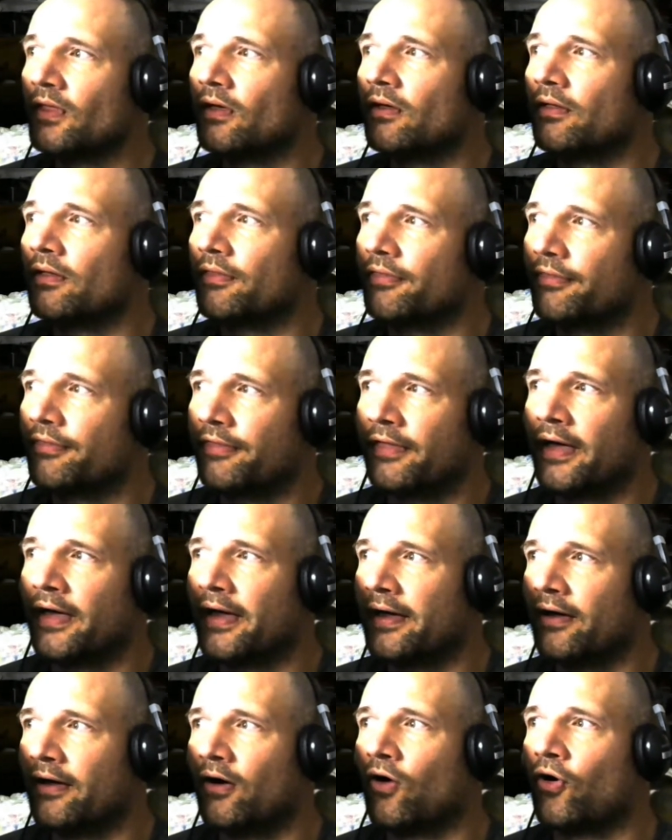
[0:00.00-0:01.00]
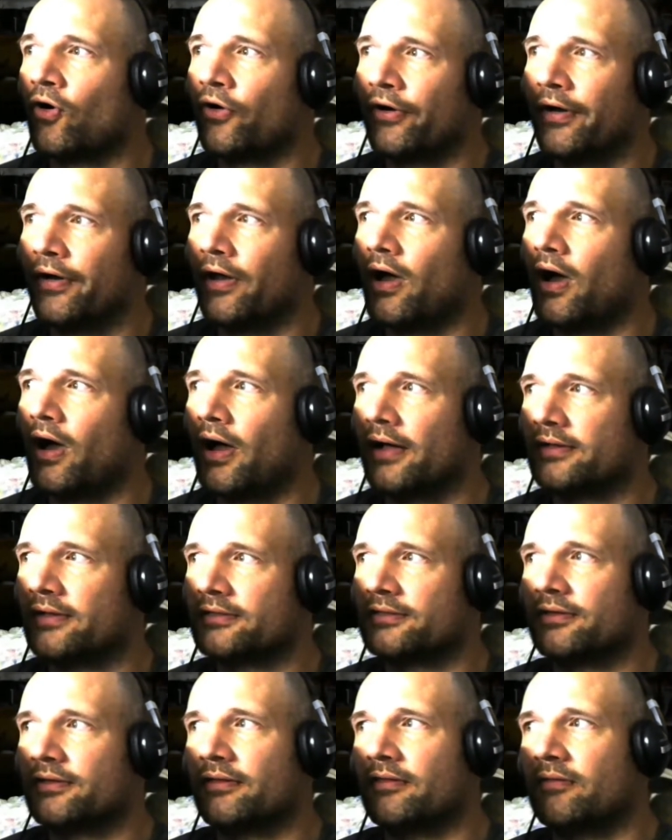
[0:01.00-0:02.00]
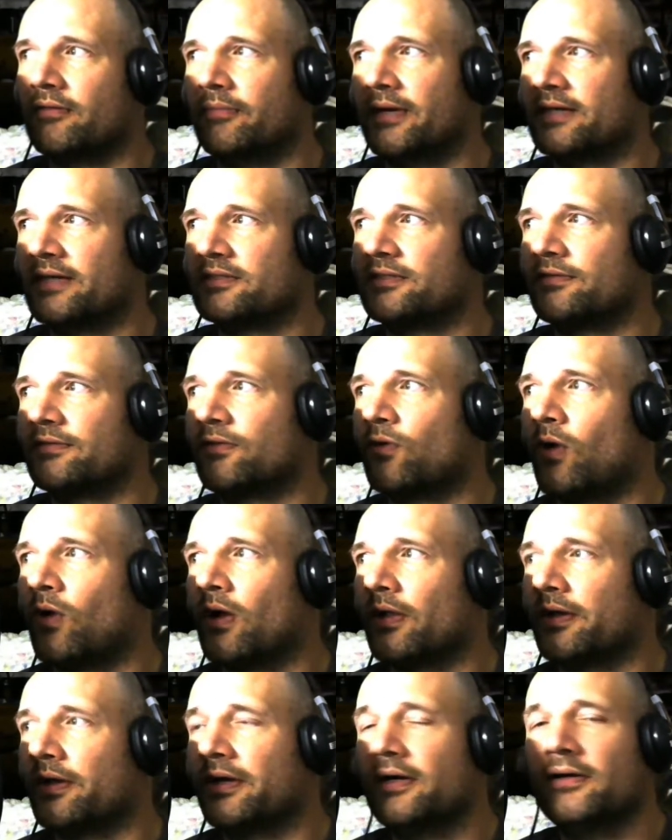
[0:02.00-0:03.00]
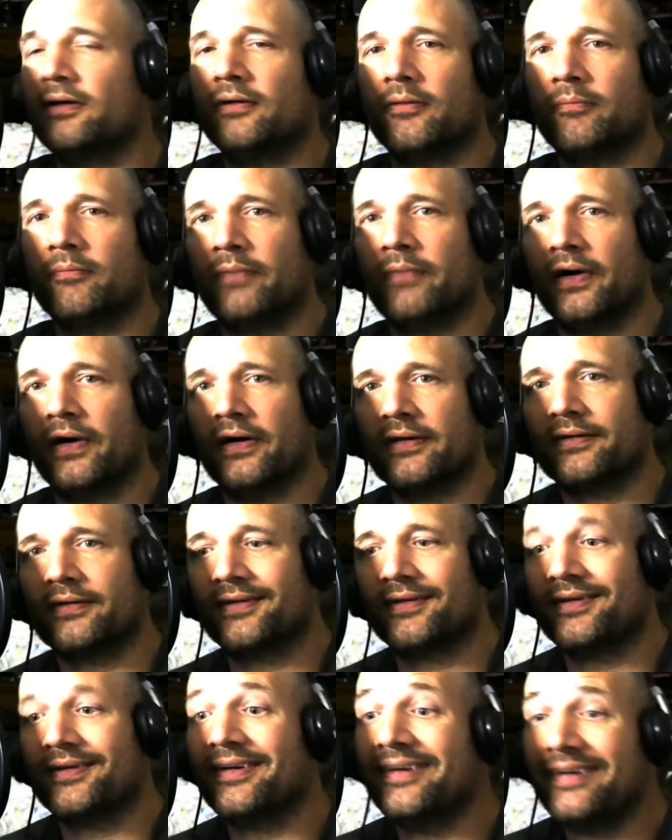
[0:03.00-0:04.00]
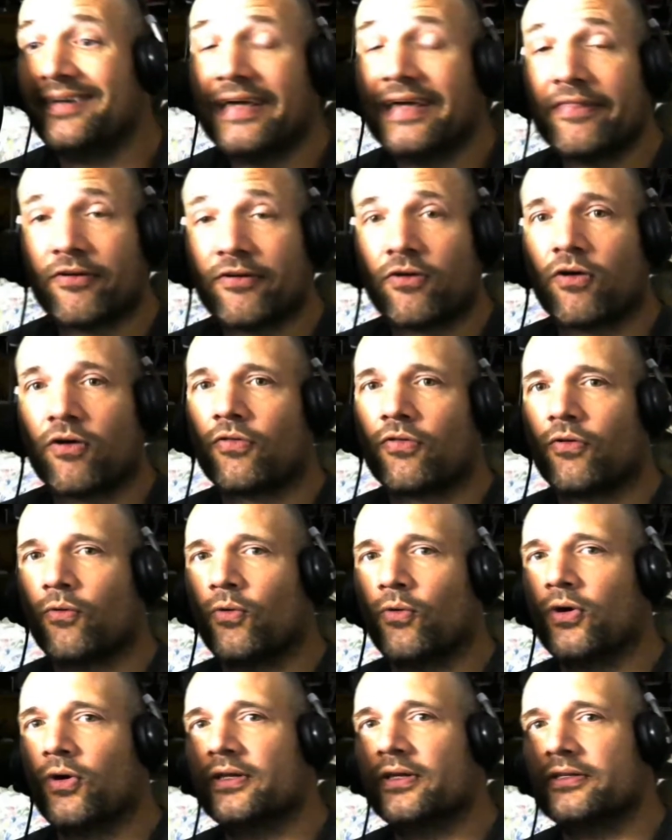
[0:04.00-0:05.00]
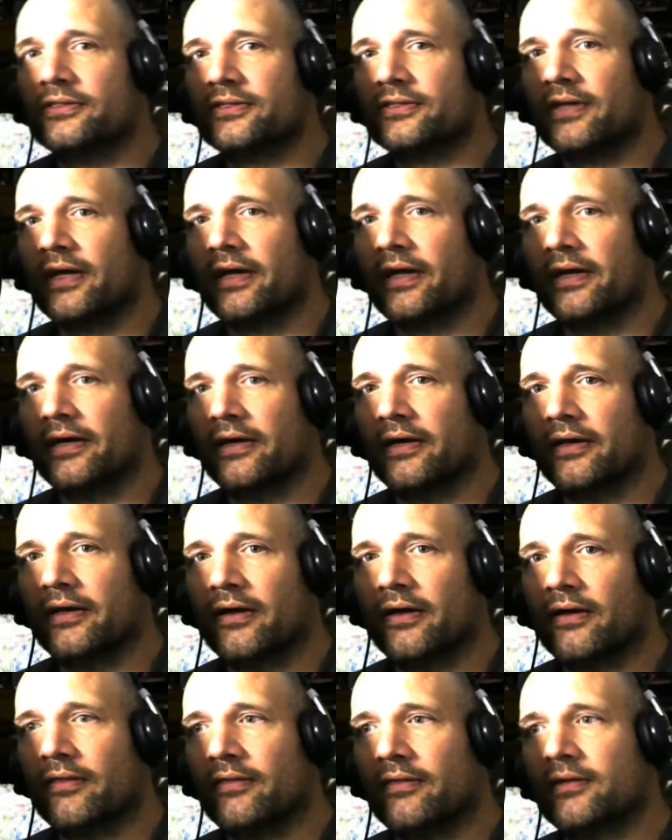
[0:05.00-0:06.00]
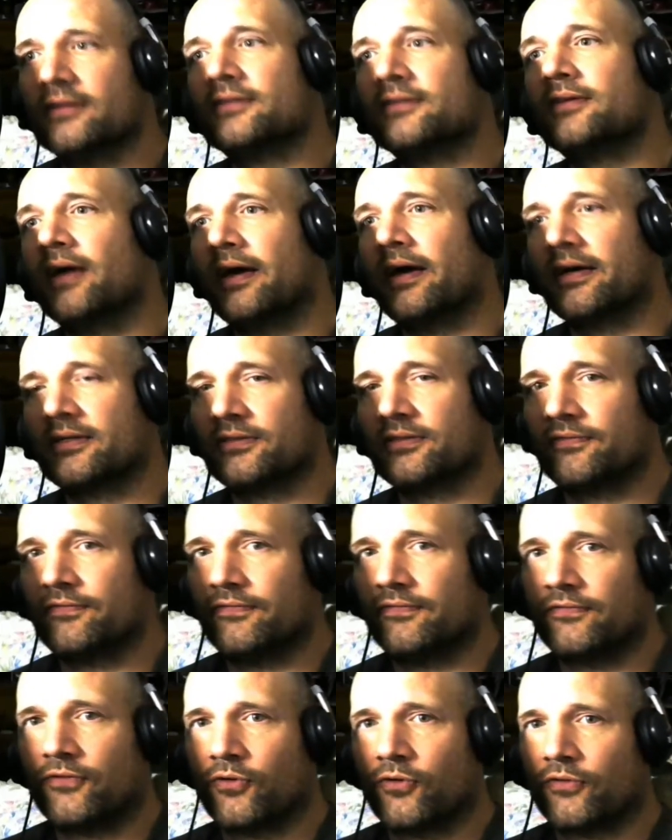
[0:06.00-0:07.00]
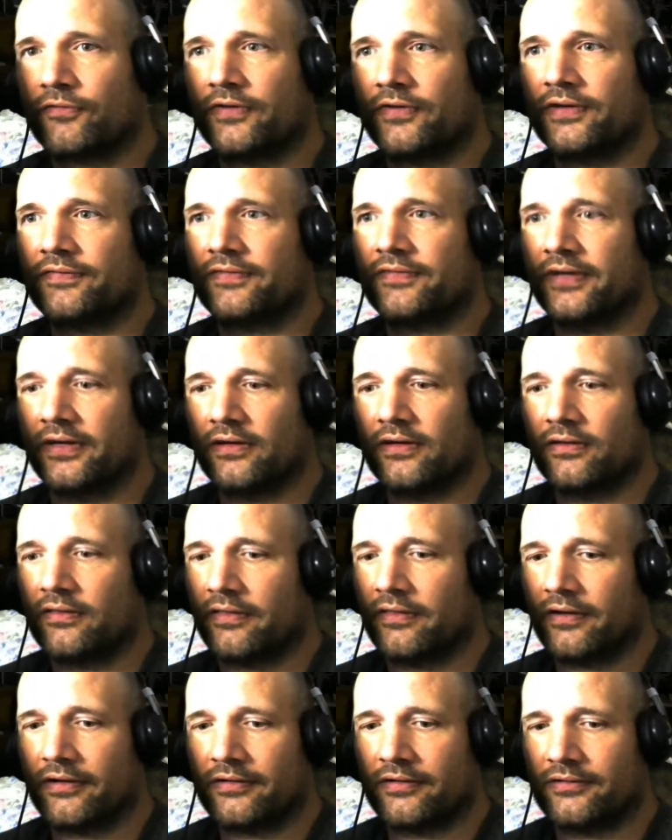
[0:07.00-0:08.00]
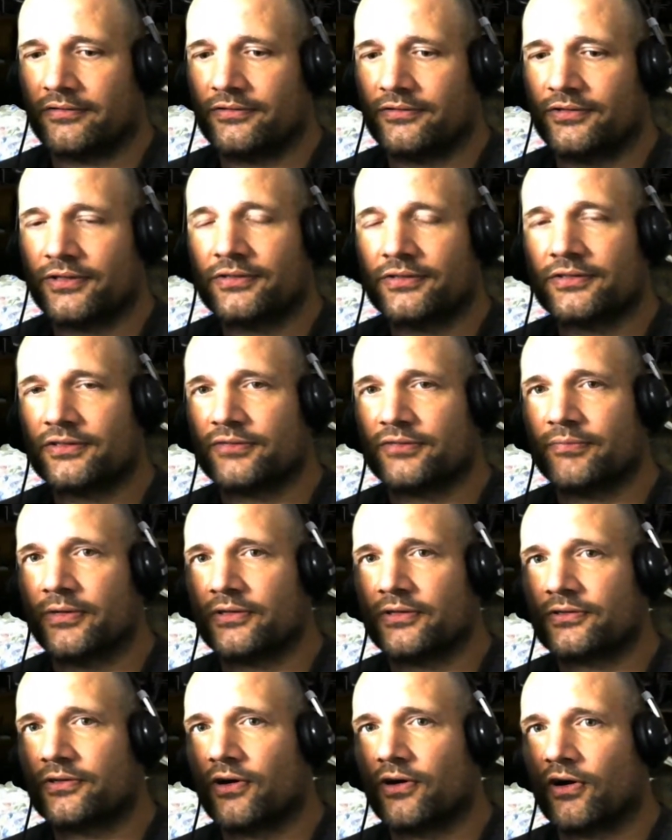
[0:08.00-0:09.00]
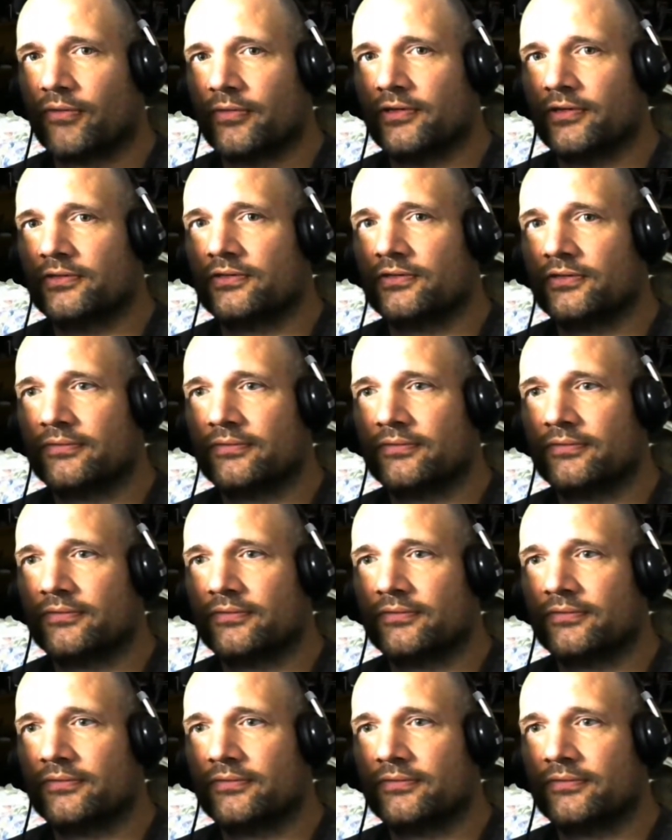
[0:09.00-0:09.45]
they are not the best of quality, but neither are the ones in this X450. They're just as much garbage.